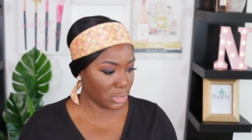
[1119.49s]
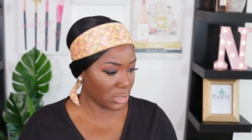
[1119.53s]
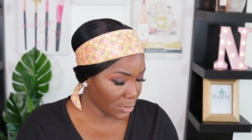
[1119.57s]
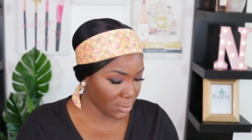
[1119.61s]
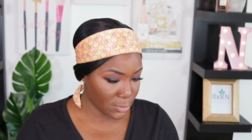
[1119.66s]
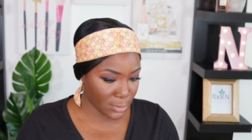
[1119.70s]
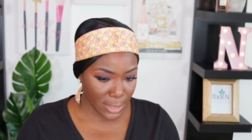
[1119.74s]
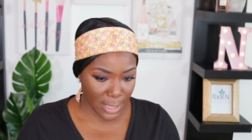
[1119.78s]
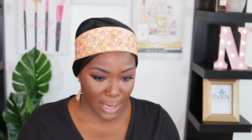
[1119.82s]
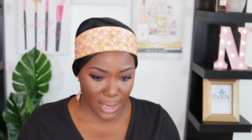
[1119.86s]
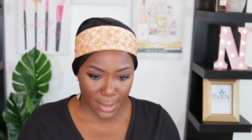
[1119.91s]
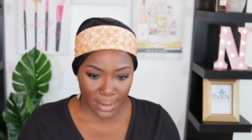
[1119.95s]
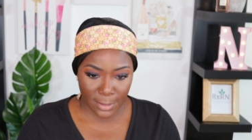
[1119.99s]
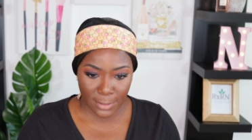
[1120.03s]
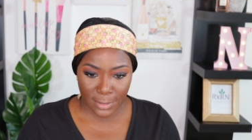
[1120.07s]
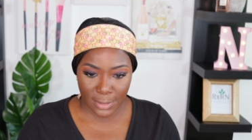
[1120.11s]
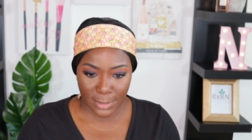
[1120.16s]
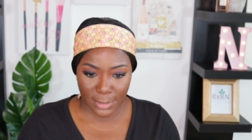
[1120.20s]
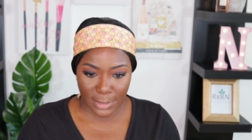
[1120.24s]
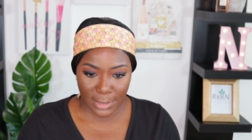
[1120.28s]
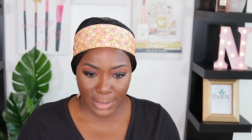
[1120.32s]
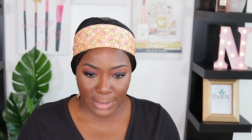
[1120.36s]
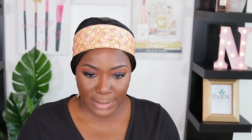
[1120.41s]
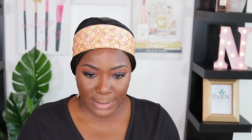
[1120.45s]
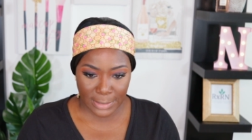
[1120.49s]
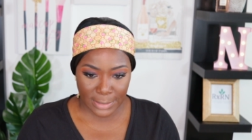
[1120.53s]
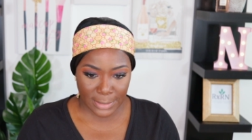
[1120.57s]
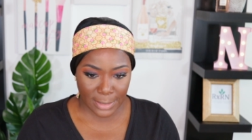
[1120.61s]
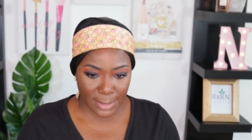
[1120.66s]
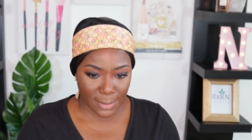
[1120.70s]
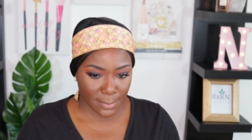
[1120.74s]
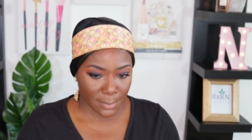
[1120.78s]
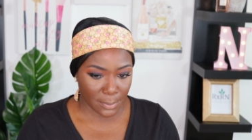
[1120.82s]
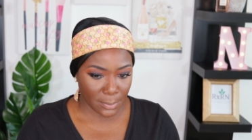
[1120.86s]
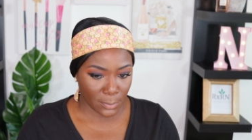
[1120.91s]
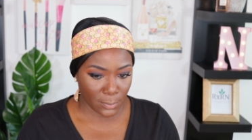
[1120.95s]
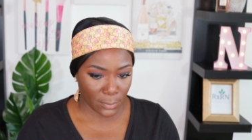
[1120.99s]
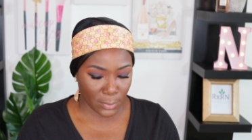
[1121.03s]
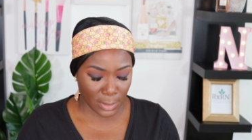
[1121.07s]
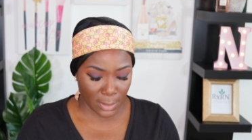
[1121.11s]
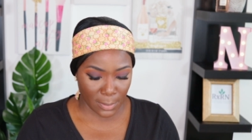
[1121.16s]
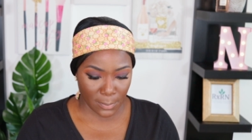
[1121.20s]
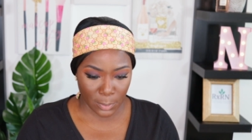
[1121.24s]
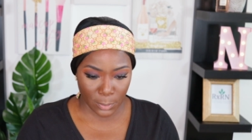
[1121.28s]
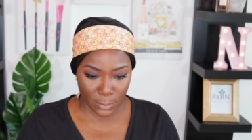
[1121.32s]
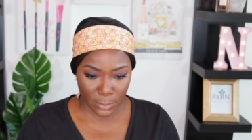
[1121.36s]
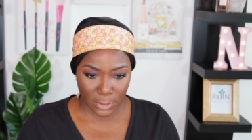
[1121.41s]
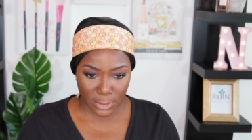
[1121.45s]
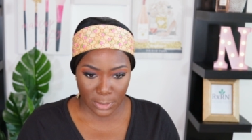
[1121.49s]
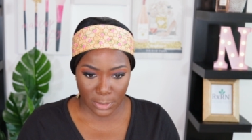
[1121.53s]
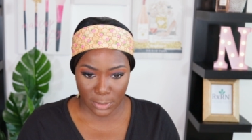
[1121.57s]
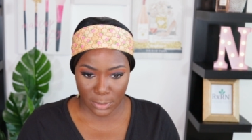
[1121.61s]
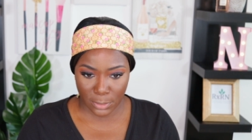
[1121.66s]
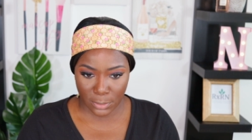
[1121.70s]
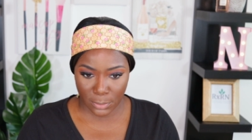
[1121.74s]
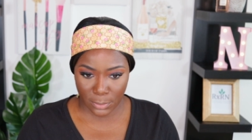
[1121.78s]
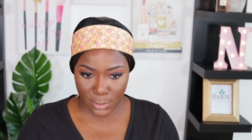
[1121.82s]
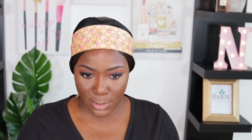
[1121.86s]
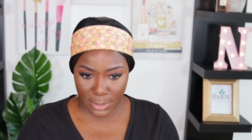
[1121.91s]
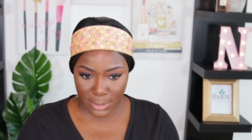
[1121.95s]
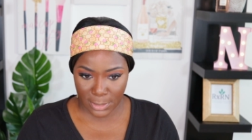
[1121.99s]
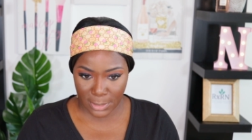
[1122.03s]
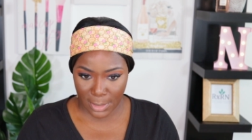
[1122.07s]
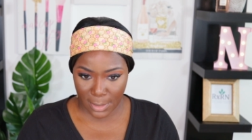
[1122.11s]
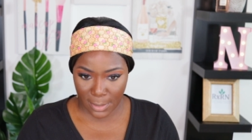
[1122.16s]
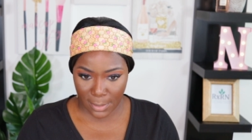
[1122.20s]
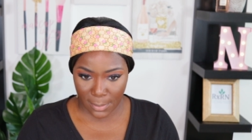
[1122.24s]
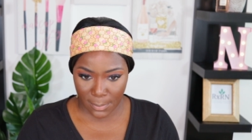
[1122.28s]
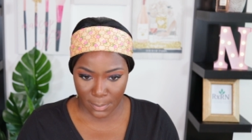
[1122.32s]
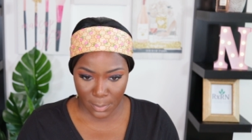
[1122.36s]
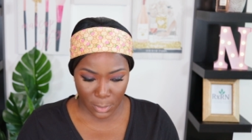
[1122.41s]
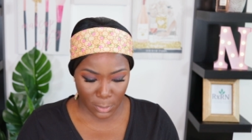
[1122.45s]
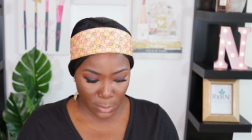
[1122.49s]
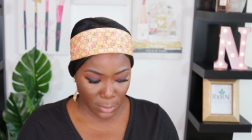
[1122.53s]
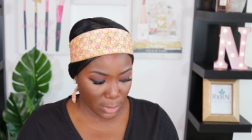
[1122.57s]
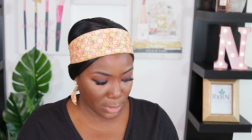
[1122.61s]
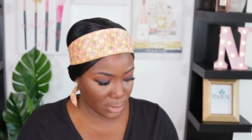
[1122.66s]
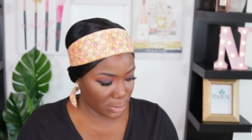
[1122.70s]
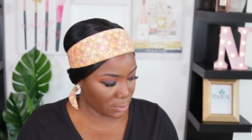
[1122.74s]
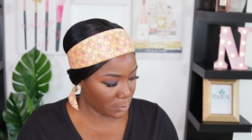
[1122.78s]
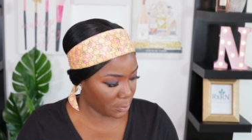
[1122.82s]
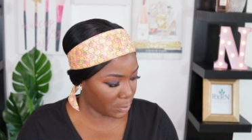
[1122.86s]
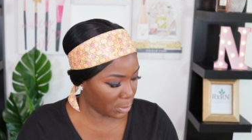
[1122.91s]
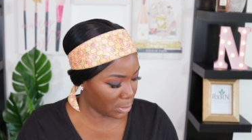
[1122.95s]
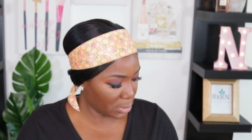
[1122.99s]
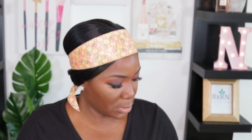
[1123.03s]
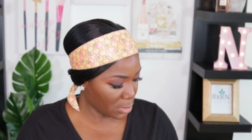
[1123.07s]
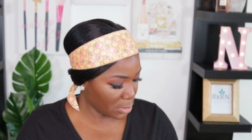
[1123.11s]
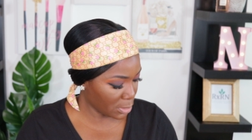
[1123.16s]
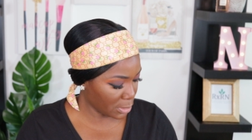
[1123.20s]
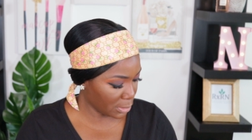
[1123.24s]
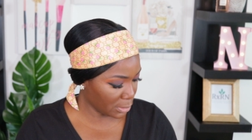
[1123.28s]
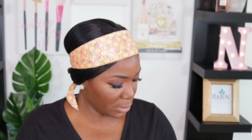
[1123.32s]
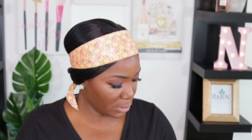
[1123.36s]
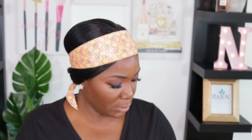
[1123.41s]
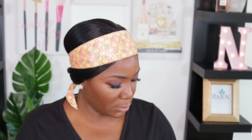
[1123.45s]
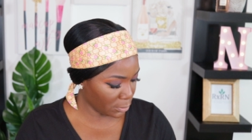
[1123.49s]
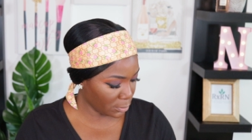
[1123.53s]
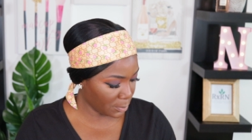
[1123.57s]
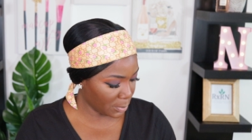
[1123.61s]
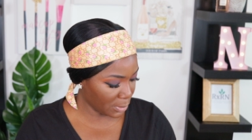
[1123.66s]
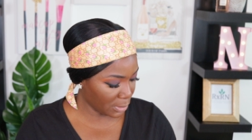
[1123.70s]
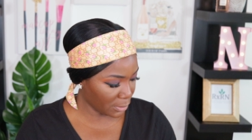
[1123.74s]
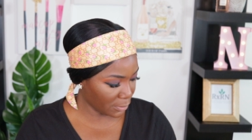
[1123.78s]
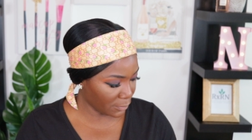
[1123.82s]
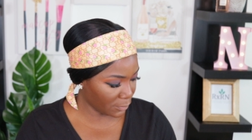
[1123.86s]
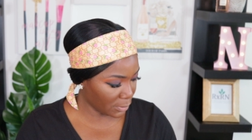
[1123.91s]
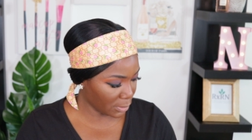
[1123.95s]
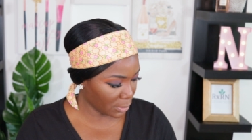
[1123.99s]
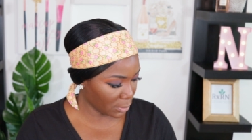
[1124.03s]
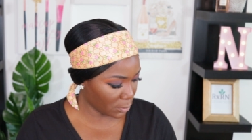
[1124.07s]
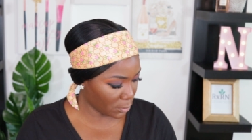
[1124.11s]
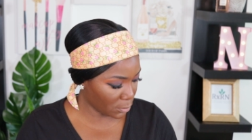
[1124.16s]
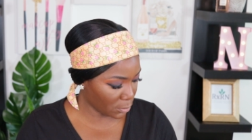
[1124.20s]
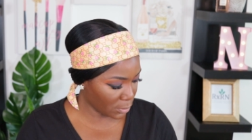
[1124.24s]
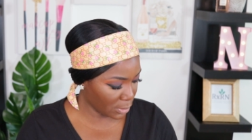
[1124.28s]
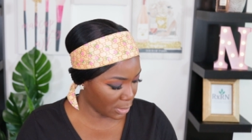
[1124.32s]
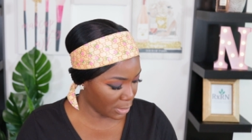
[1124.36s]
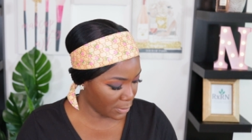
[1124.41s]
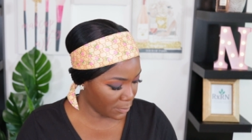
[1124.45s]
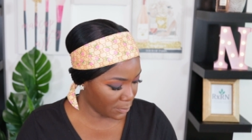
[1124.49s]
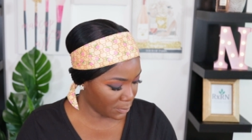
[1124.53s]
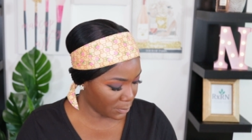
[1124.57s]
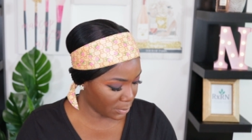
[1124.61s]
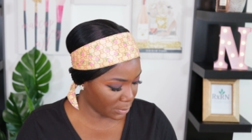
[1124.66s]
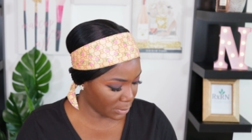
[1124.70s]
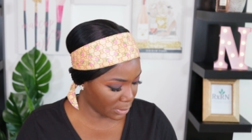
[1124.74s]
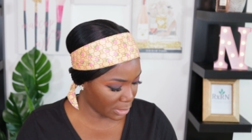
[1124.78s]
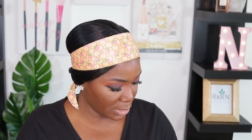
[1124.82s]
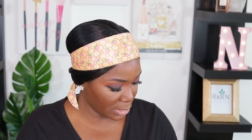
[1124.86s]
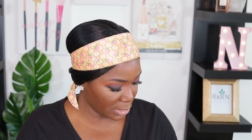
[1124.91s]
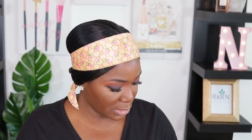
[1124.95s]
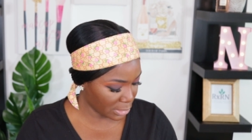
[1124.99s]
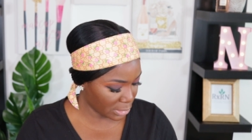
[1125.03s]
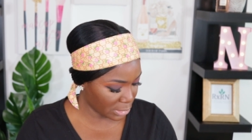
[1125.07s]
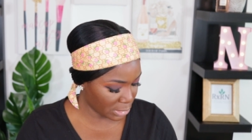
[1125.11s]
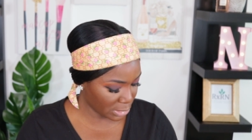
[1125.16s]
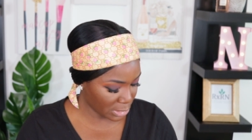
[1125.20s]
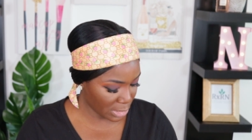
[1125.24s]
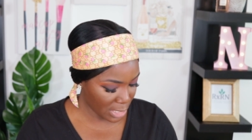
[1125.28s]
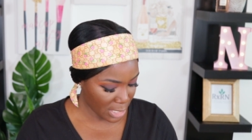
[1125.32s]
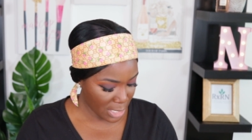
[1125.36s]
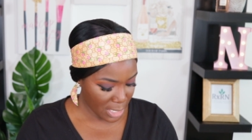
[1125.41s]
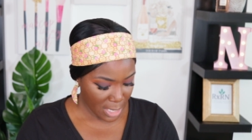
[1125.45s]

So now the next step, what I'm going to do is I'm going to put on a little bit of the cream blush.